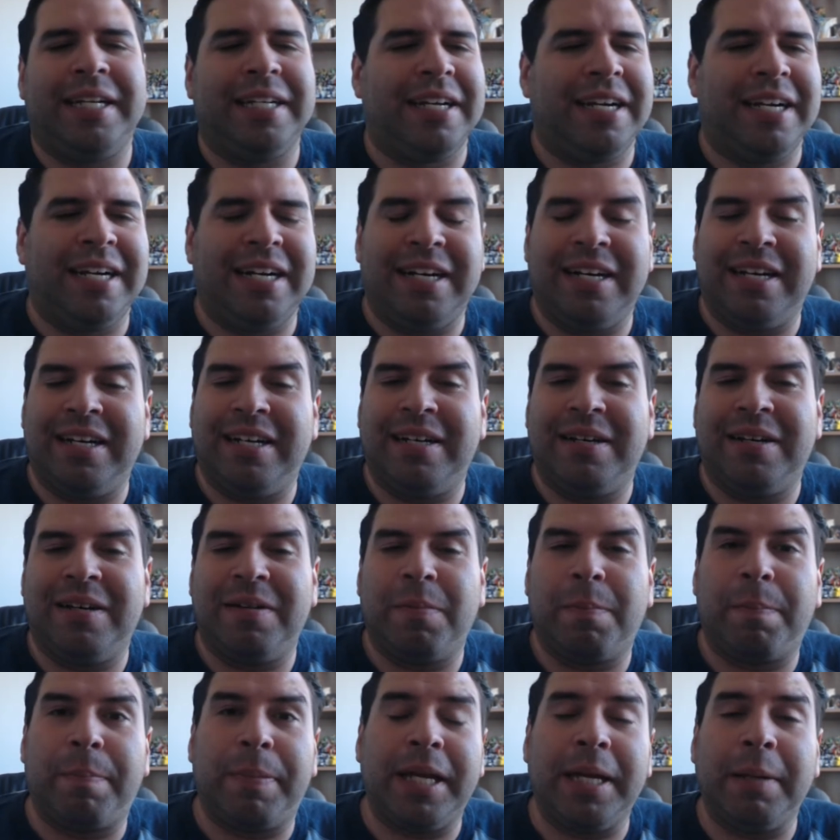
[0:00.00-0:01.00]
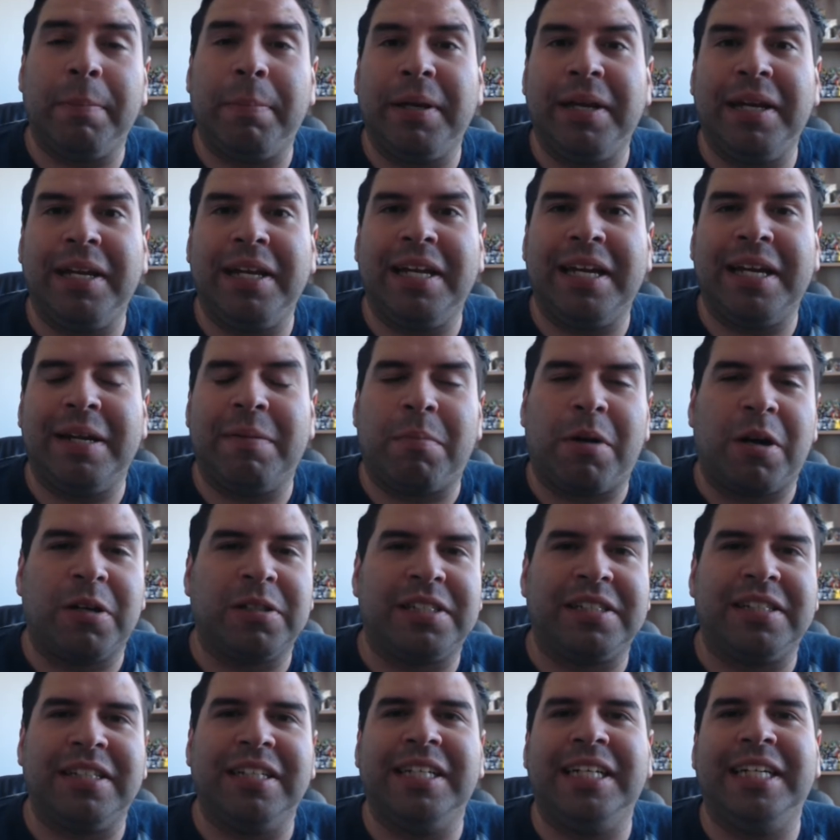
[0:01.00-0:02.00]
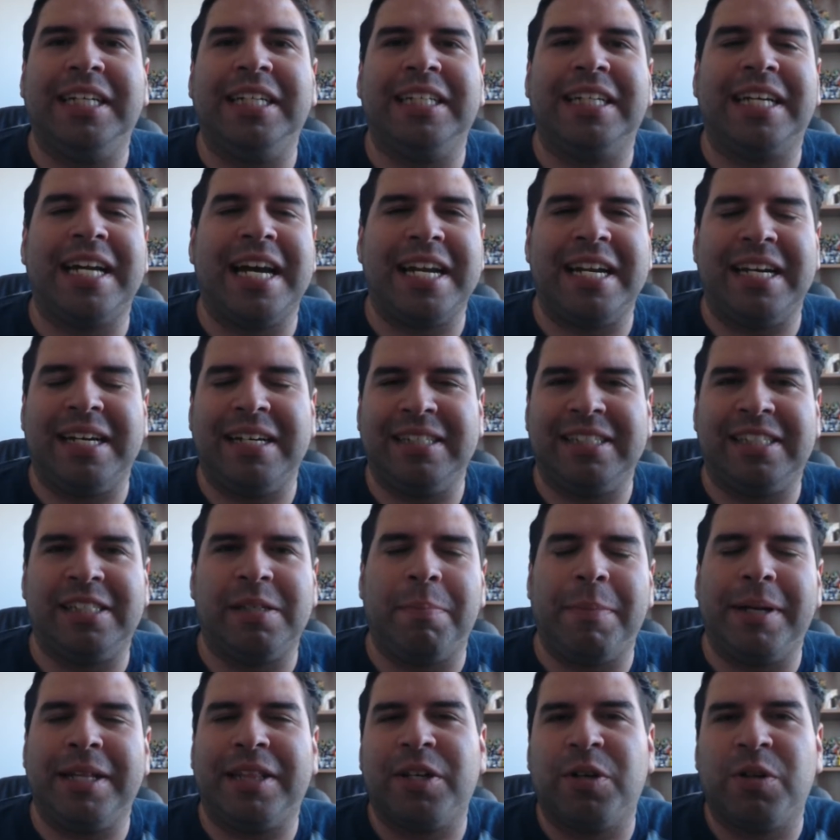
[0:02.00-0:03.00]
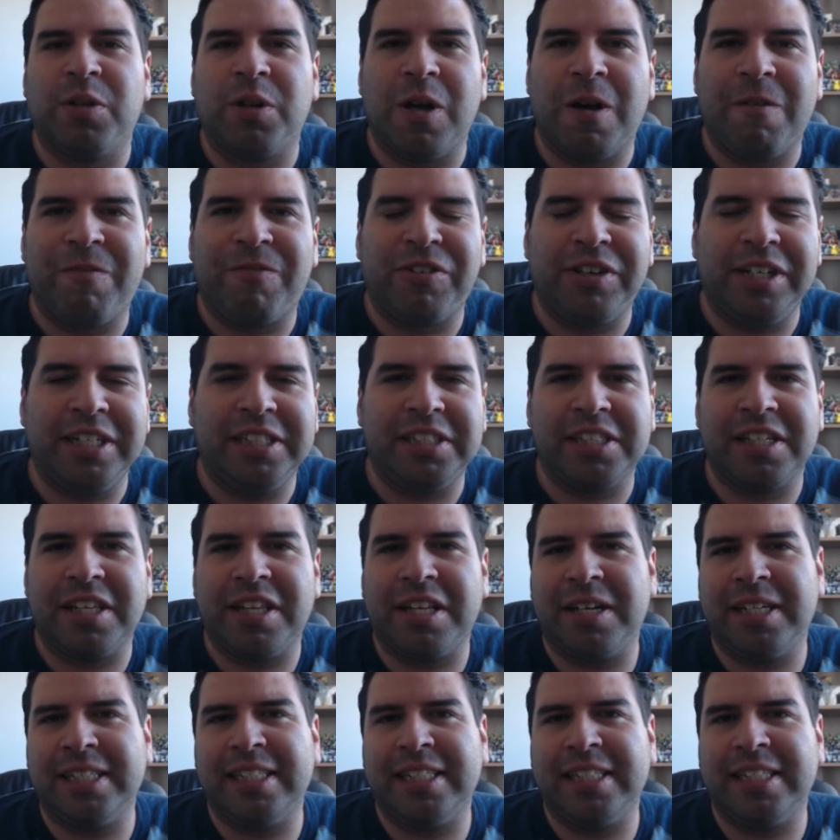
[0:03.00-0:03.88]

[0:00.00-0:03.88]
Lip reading: PB and Marceline kind of cement their love for each other.